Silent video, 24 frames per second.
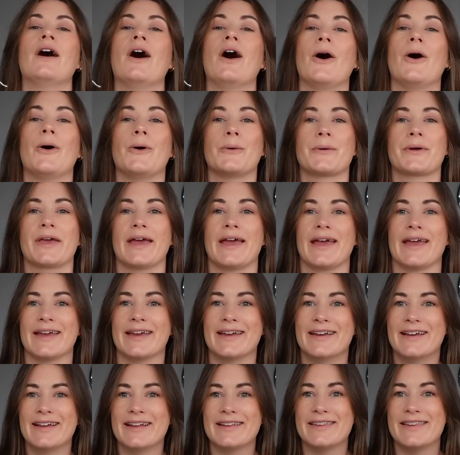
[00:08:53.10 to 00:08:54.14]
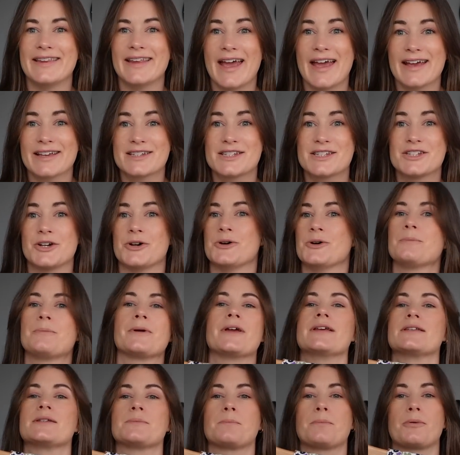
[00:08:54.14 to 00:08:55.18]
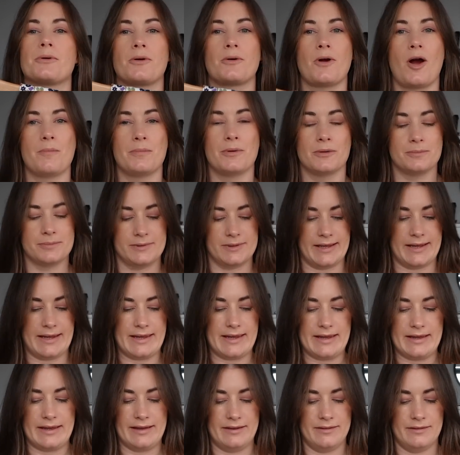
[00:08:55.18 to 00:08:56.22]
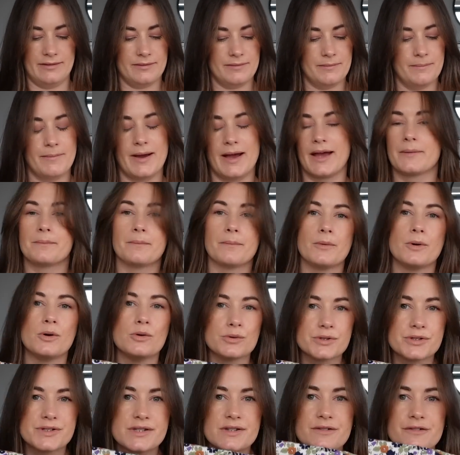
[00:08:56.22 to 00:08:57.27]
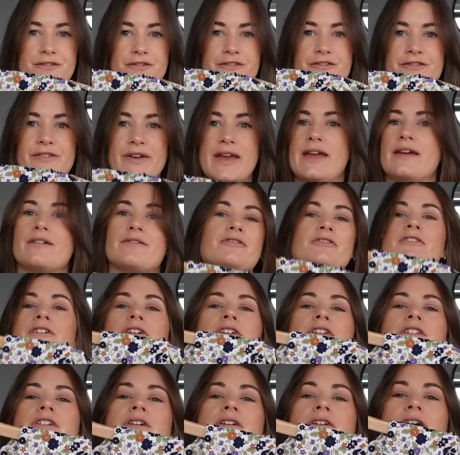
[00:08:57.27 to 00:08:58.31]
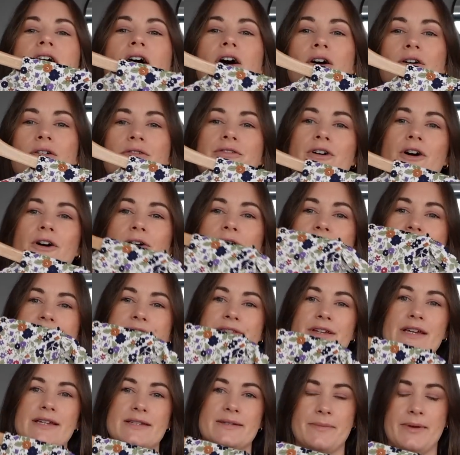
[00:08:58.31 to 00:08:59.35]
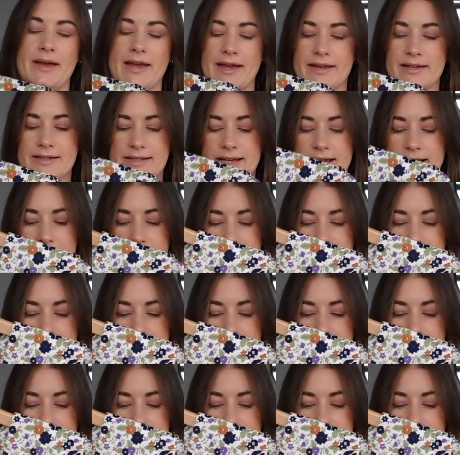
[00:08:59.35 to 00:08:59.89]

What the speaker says: Okay, next up is probably my most favourite of all of these makes.